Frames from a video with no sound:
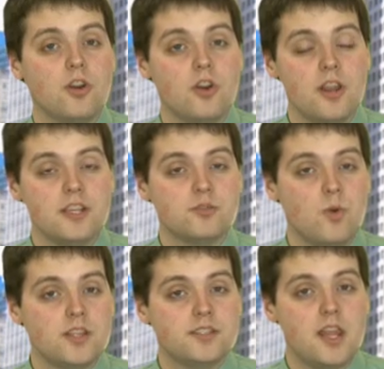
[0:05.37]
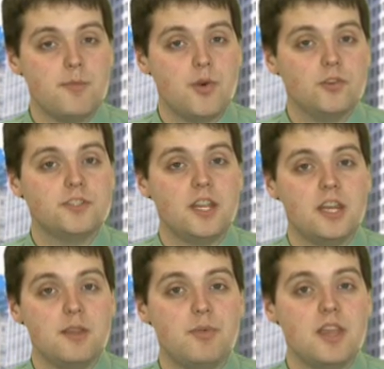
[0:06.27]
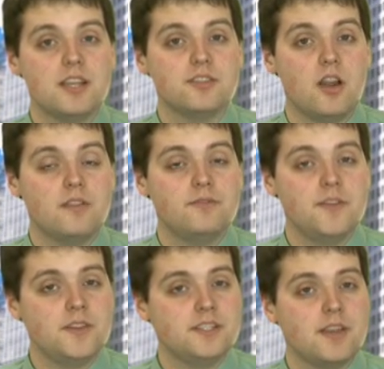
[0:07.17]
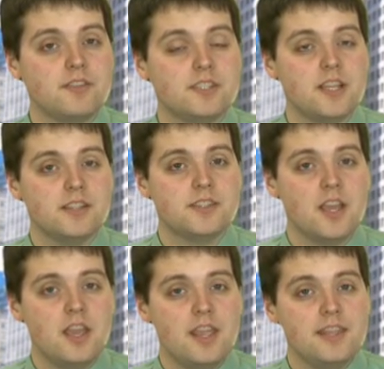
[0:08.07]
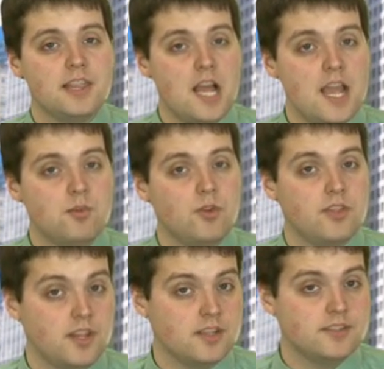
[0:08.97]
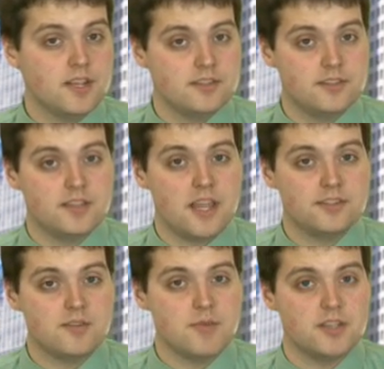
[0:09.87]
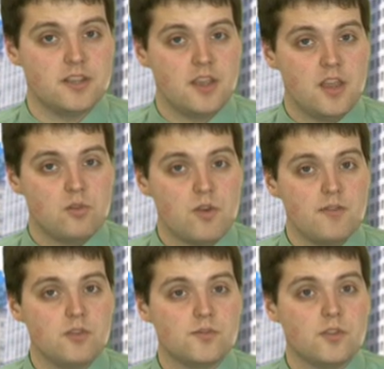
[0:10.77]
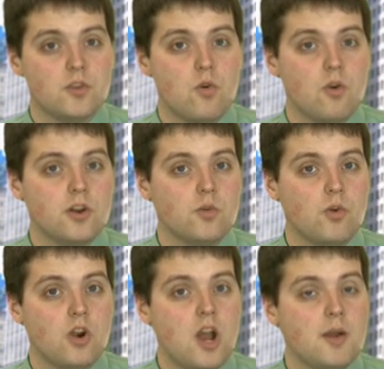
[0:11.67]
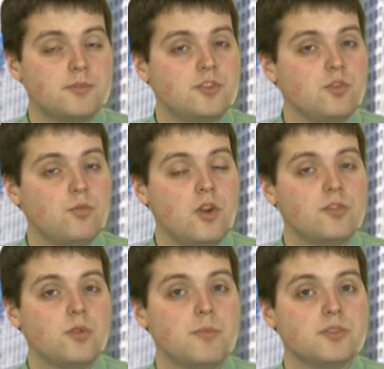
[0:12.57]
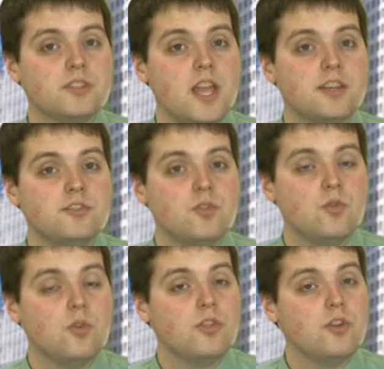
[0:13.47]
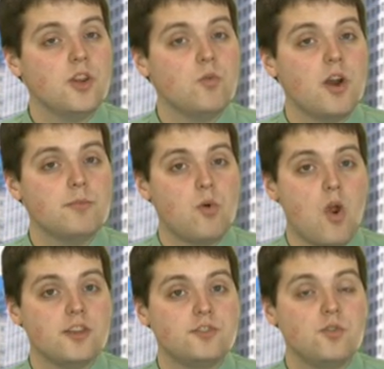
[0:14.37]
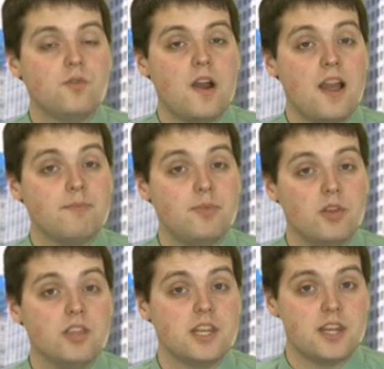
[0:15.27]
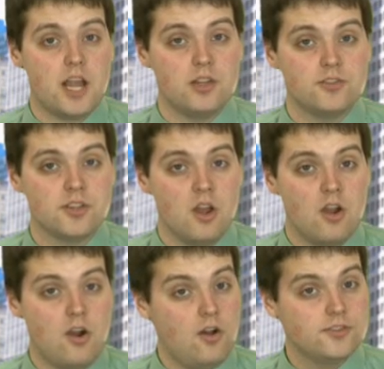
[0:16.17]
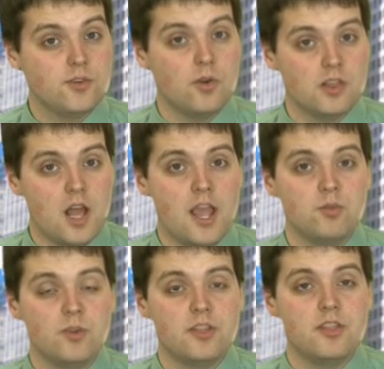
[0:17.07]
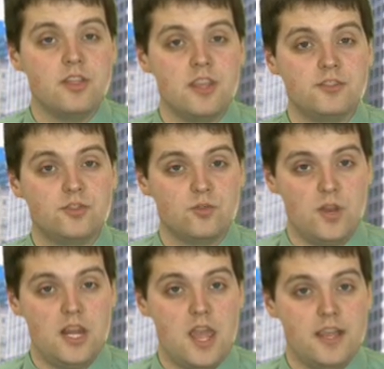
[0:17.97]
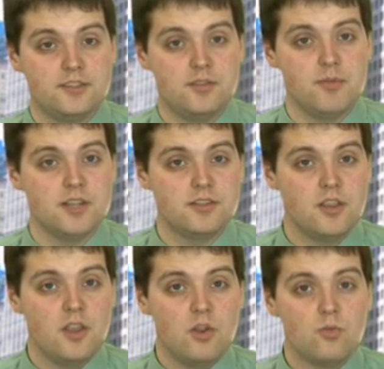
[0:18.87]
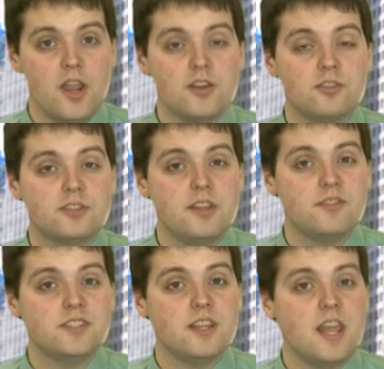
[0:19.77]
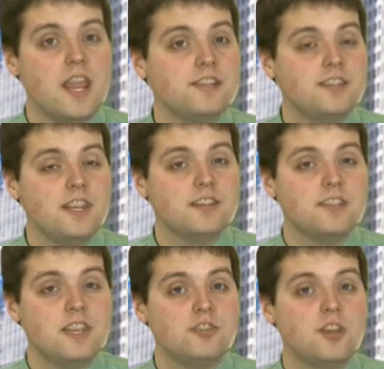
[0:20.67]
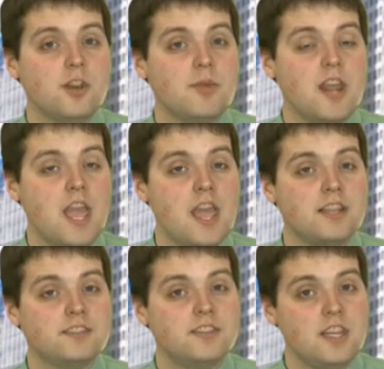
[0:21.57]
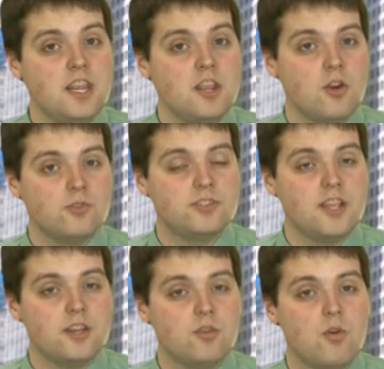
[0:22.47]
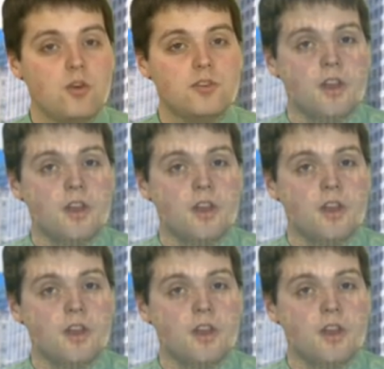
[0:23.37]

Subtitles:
earnings Wednesday, posting an EPS of 57 cents in line with the consensus estimate. Revenues for the quarter were up 2.3% to $31.25 billion, also in line with the street estimate. Randall Stephenson, AT&T chairman and CEO, said, quote,